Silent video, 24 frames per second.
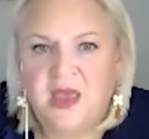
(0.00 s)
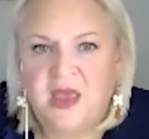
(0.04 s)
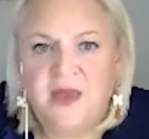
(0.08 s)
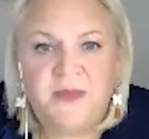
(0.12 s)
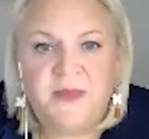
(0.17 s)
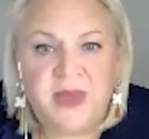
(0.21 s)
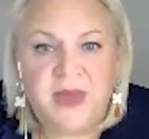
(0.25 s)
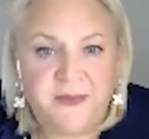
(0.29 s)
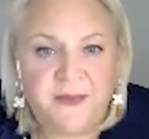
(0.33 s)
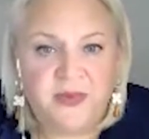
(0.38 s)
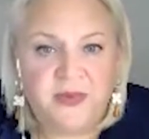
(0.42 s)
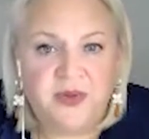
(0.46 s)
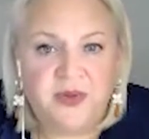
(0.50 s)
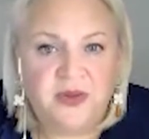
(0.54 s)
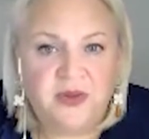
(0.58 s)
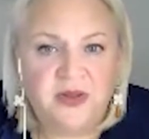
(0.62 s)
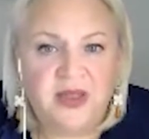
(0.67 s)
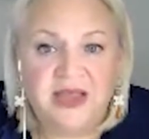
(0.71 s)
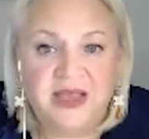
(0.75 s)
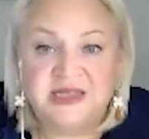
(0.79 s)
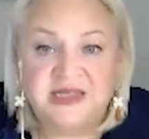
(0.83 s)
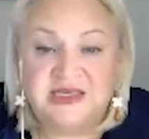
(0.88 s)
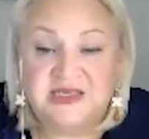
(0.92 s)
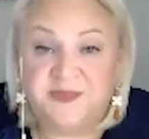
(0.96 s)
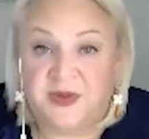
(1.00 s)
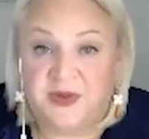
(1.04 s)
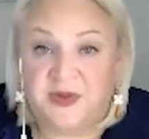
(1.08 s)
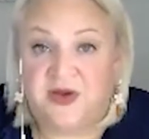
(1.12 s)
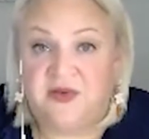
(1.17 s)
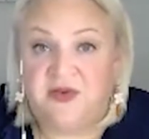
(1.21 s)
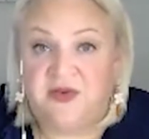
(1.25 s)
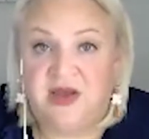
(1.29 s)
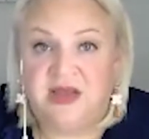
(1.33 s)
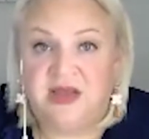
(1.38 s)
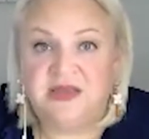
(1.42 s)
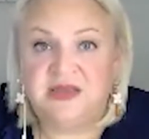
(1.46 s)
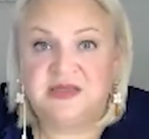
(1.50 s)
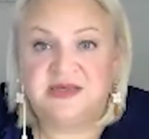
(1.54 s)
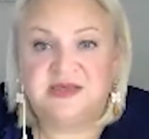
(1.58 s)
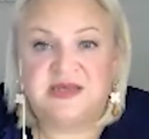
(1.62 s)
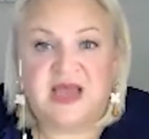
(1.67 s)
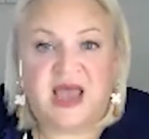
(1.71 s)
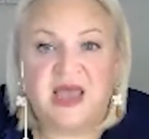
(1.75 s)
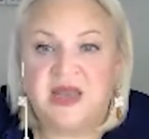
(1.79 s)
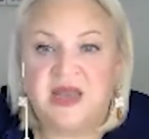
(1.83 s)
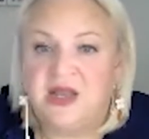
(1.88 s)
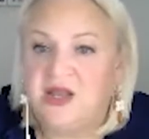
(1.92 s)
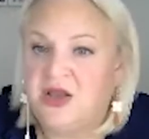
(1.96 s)
People experience
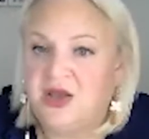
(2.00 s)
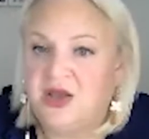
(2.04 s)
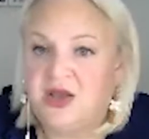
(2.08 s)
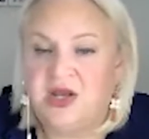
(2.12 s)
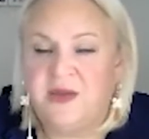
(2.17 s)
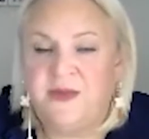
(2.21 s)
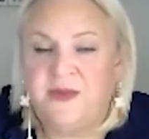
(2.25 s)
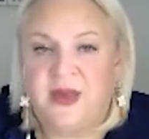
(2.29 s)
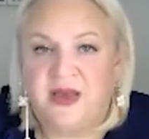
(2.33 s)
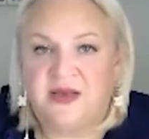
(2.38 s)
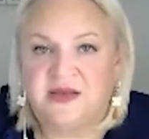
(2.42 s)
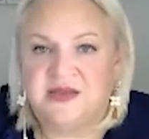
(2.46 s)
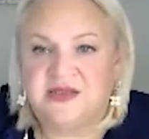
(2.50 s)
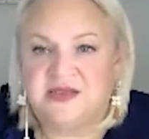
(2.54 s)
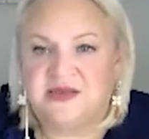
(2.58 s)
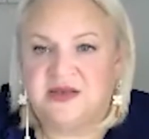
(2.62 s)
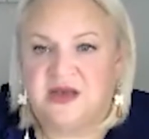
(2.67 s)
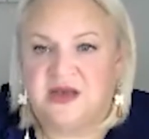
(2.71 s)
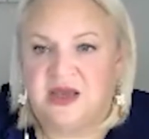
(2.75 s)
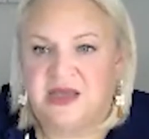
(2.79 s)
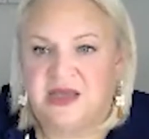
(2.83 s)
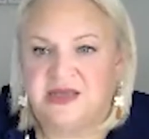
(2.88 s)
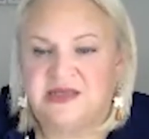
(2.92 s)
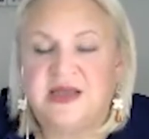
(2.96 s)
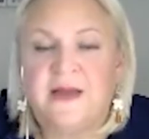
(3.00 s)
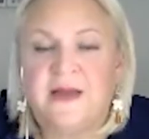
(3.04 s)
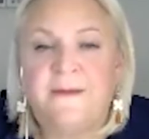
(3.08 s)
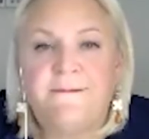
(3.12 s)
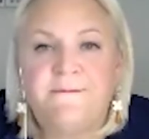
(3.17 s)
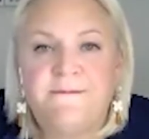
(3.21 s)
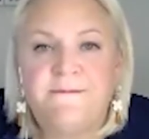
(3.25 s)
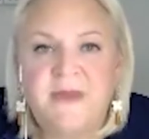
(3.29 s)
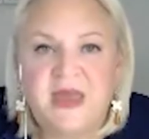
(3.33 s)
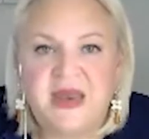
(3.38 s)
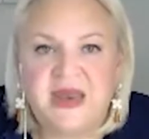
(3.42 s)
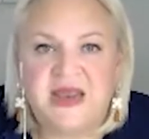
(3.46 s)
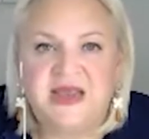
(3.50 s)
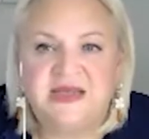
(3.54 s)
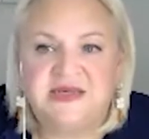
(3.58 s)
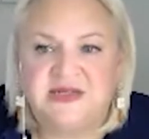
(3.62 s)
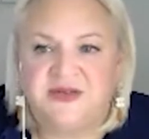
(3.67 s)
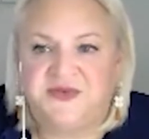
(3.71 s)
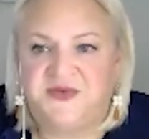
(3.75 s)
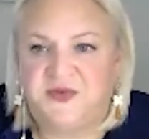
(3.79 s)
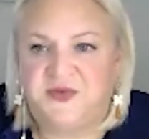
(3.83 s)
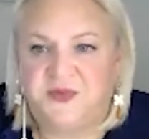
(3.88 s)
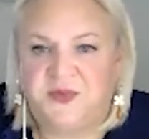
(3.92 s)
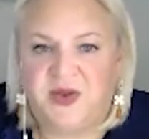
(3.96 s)
and learn about science in many
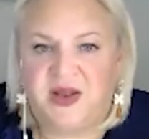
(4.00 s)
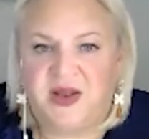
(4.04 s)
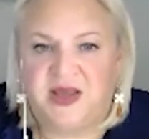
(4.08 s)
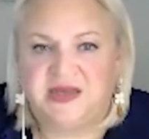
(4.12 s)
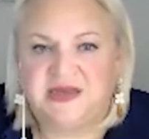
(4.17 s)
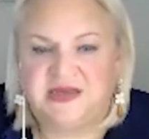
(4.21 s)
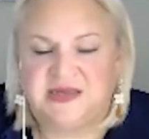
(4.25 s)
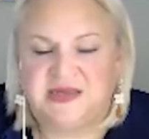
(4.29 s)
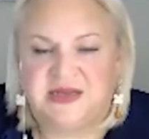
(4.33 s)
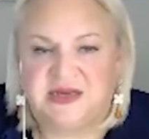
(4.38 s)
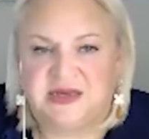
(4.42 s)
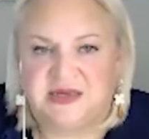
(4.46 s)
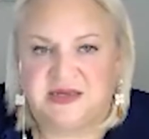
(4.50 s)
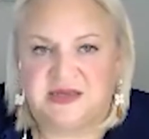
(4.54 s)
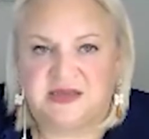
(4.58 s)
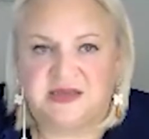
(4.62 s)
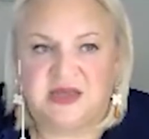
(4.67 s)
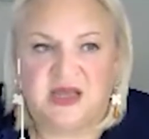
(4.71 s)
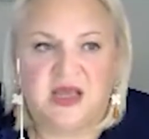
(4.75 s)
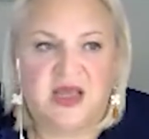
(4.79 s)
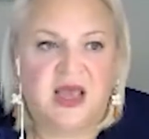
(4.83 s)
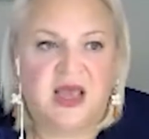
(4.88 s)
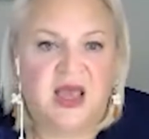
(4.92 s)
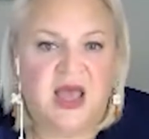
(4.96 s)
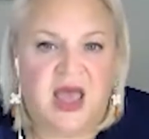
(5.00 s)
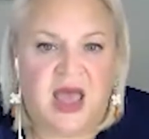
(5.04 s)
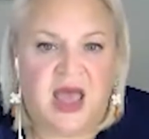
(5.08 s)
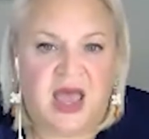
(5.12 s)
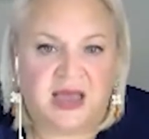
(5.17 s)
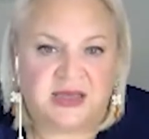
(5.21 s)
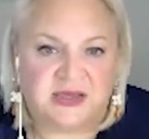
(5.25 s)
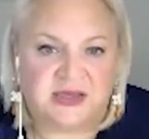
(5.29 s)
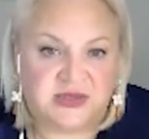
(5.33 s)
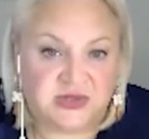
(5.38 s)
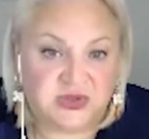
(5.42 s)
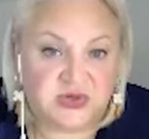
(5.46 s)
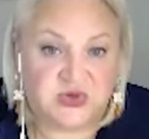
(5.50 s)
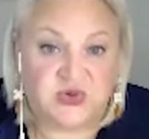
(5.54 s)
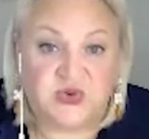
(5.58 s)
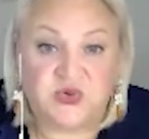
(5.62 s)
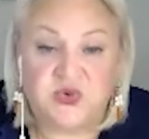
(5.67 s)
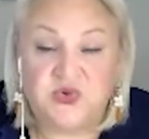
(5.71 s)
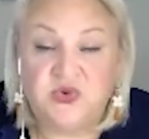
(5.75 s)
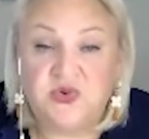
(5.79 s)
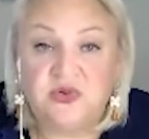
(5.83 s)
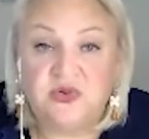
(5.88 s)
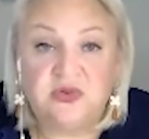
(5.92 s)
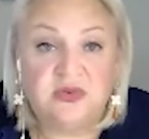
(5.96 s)
different places, at
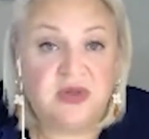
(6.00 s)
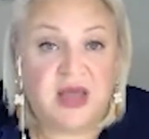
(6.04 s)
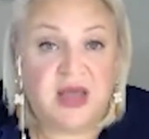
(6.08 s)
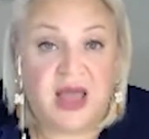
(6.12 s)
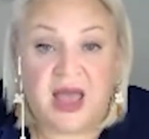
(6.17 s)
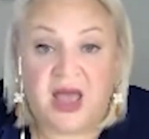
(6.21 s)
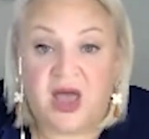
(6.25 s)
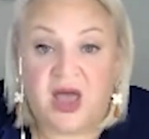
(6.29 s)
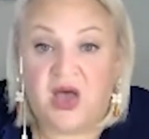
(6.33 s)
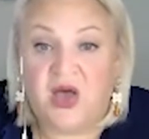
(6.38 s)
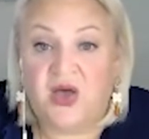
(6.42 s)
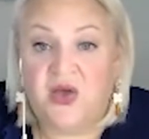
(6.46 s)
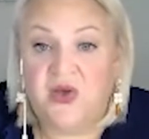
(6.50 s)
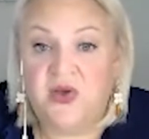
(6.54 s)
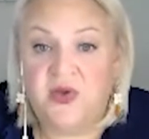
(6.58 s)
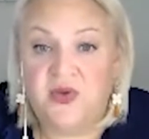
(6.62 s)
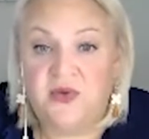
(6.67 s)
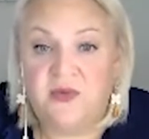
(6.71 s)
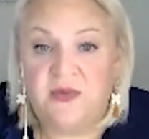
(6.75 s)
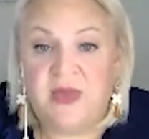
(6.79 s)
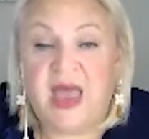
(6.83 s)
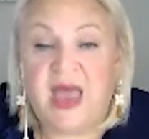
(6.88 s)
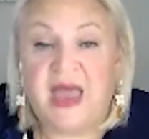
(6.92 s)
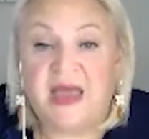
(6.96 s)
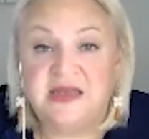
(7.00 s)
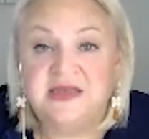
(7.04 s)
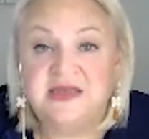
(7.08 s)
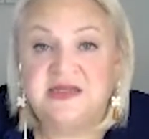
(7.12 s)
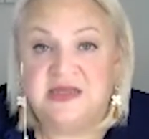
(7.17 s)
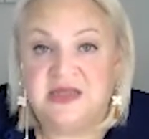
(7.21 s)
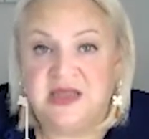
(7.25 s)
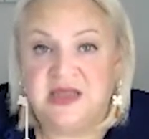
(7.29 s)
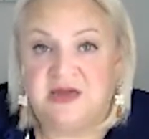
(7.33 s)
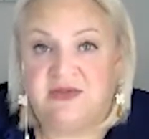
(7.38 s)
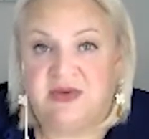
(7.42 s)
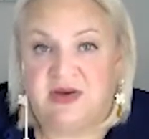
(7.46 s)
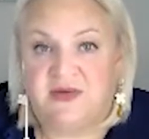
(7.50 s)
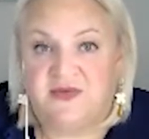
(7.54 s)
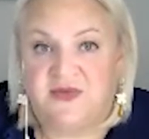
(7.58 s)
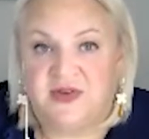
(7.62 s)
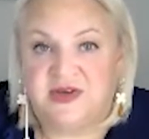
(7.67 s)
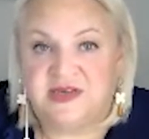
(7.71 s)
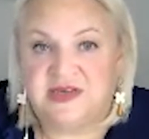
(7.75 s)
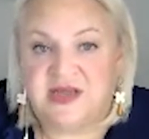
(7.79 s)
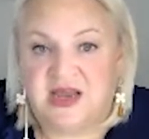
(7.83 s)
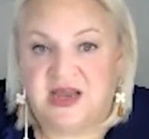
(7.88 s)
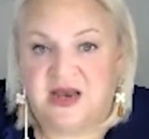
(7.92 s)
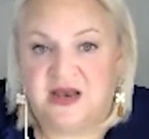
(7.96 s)
school, at home, and in their
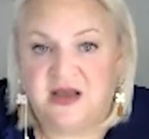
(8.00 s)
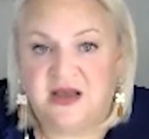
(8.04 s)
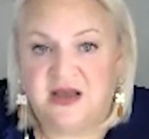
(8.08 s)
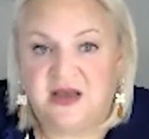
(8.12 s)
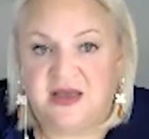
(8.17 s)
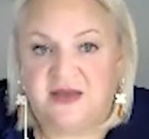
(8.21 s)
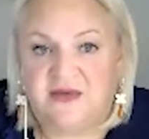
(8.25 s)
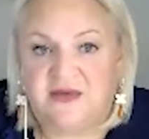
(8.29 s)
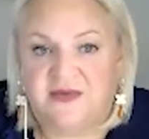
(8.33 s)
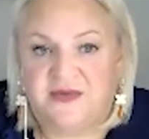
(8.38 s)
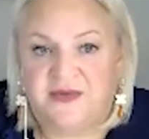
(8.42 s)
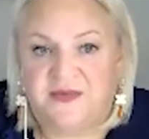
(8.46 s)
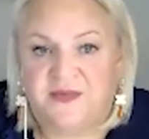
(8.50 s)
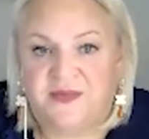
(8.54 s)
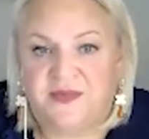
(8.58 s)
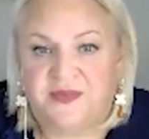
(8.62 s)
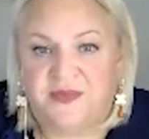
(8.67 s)
everyday life.